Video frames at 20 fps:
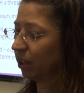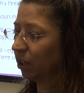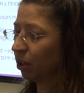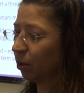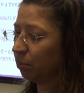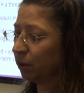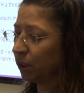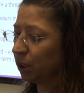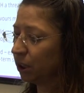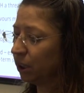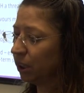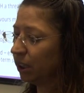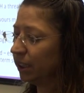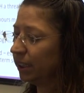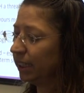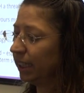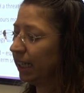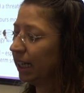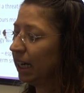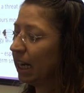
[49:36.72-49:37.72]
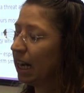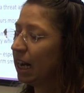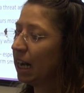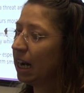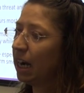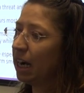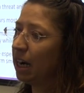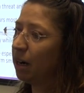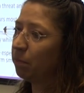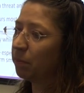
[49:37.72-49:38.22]
and an opportunity.
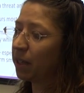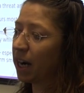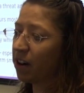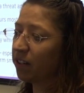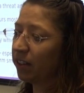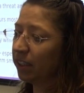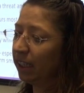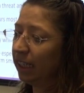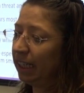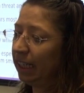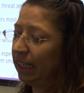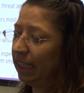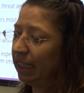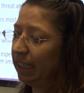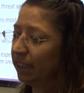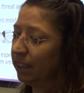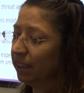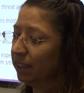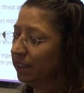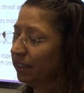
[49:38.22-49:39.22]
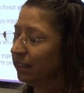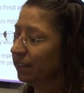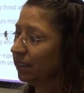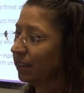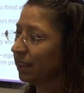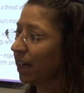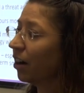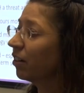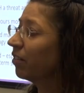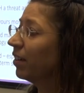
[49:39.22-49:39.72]
Currently,
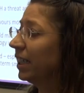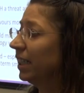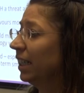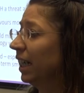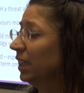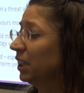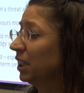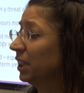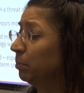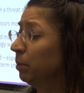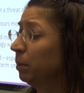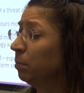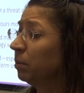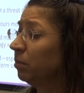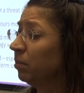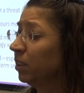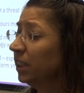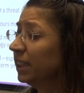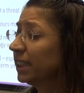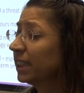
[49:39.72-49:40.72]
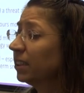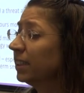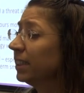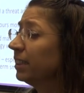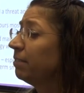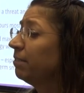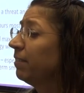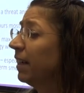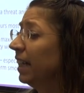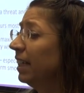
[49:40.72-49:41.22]
the current regulation is a bit perverse because
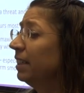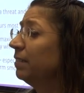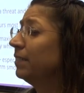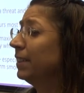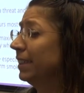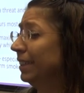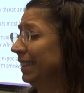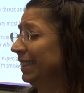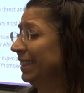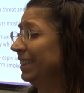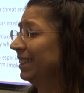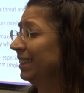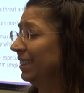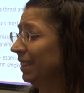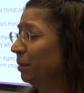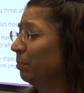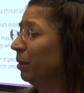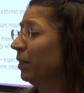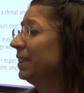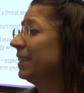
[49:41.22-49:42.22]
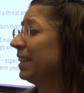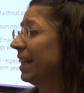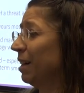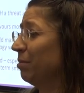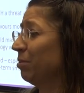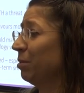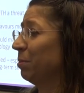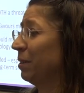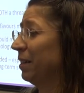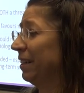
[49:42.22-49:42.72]
it favours the most
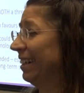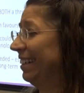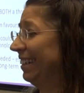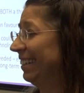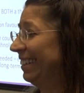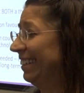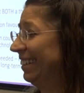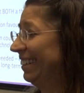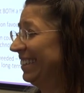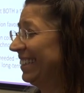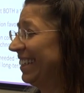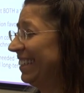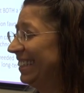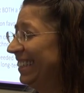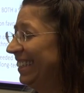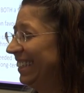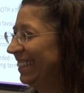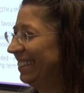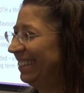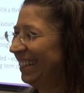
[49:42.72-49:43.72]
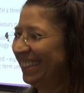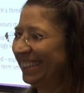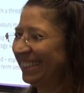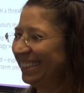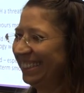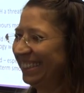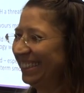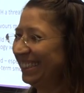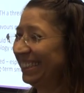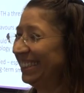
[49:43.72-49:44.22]
harmful product. So
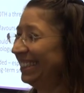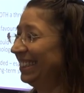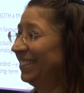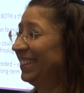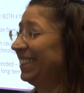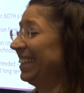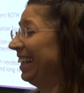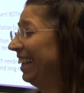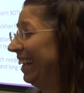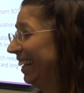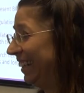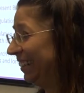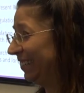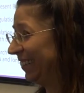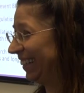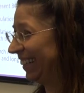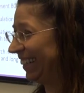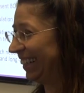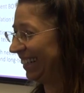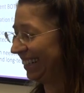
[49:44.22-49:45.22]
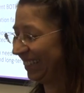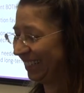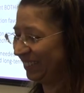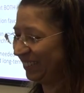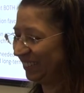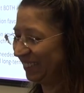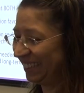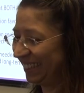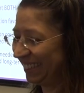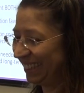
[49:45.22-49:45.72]
cigarettes, you can still sell anywhere in any
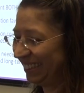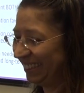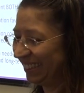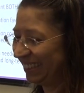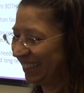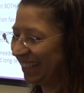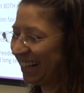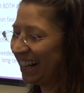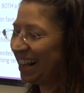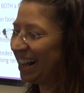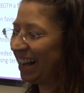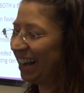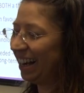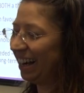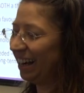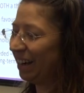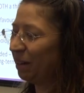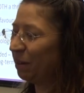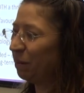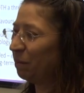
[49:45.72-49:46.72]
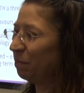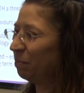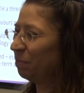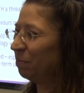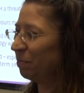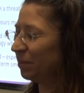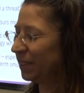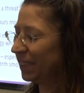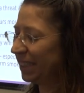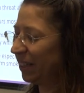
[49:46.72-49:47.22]
corner store.
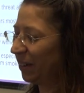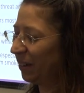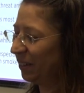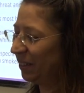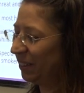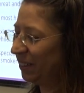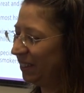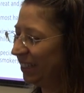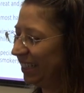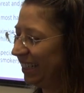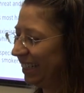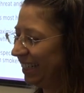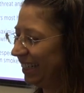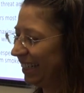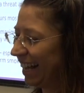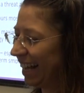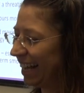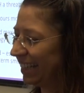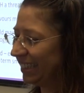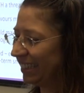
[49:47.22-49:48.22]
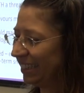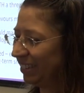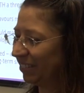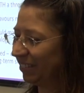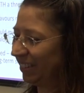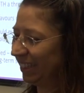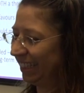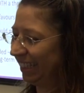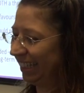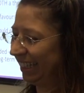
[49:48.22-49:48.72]
So it hasn't
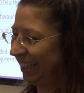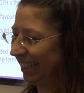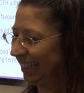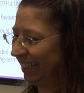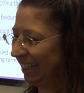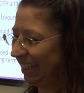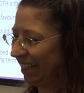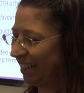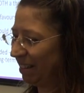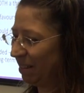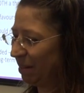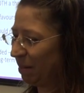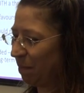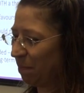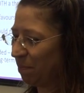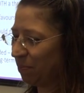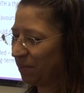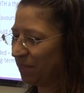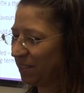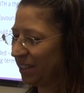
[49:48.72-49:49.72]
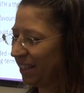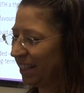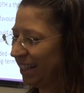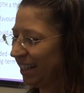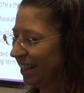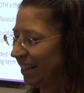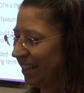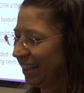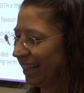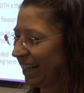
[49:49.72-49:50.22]
really,
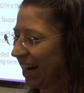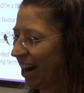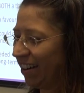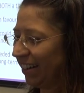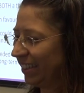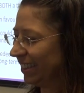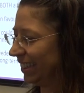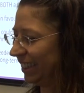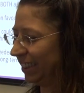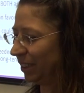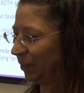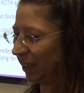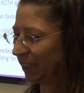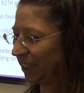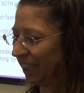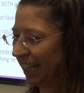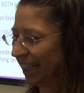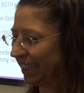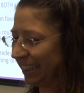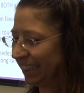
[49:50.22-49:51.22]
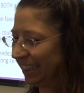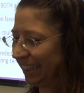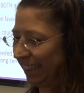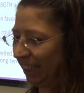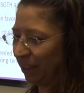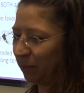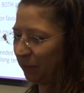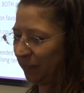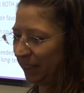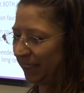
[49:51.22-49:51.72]
the current situation hasn't
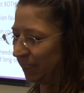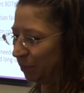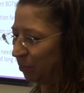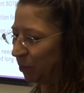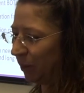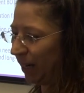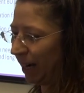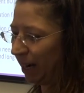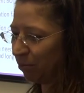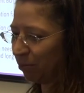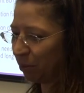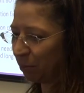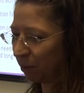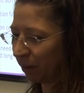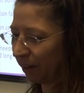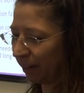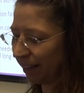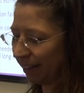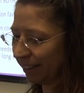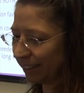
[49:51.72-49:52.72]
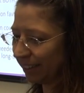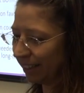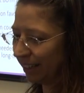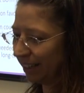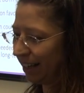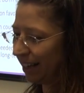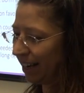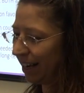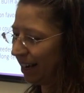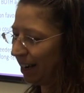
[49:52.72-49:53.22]
dealt with this more harmful product.
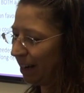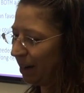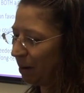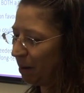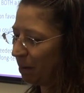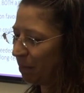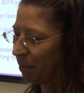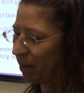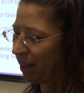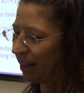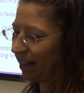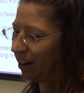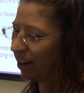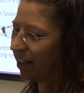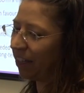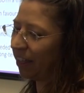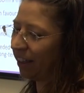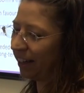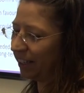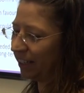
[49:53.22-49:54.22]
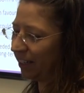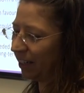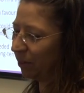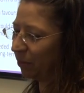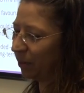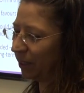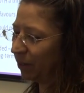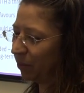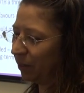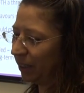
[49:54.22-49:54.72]
And I think, you know,